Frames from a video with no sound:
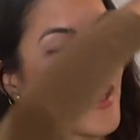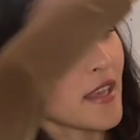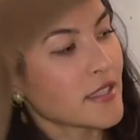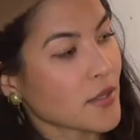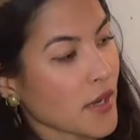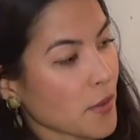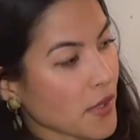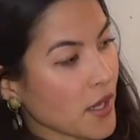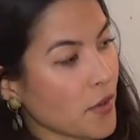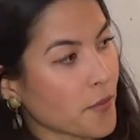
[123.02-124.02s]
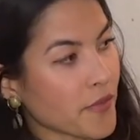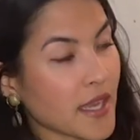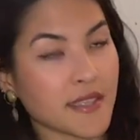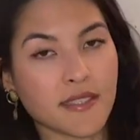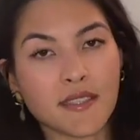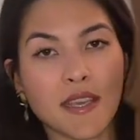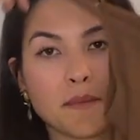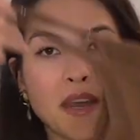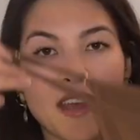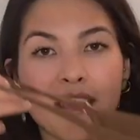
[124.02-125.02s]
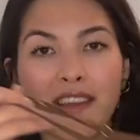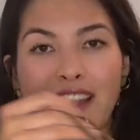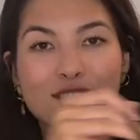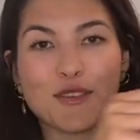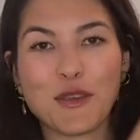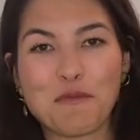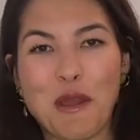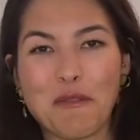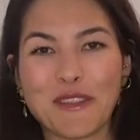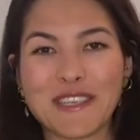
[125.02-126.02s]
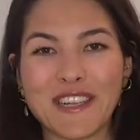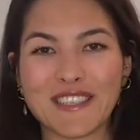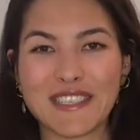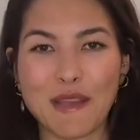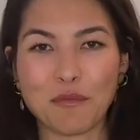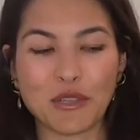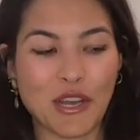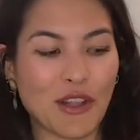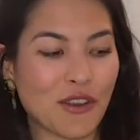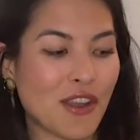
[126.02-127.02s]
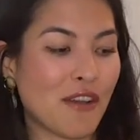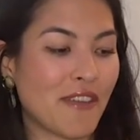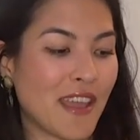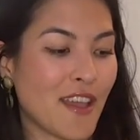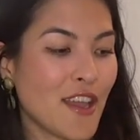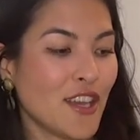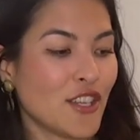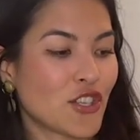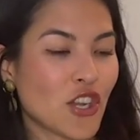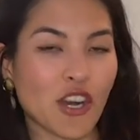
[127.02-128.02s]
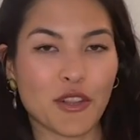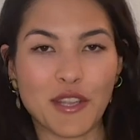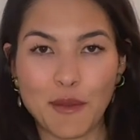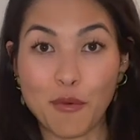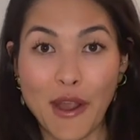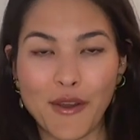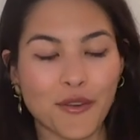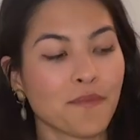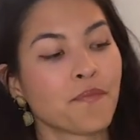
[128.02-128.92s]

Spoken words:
So here we go. It's in my, as you can probably tell, staple color of a chocolatey brown.